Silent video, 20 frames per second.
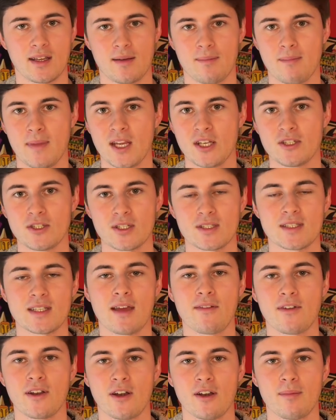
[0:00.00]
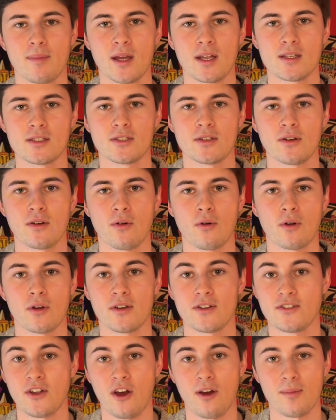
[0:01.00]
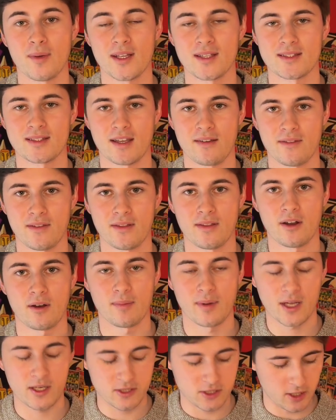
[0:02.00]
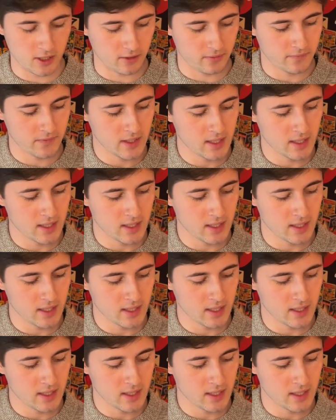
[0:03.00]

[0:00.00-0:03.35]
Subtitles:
a major 7 arpeggio or a dominant 7th arpeggio?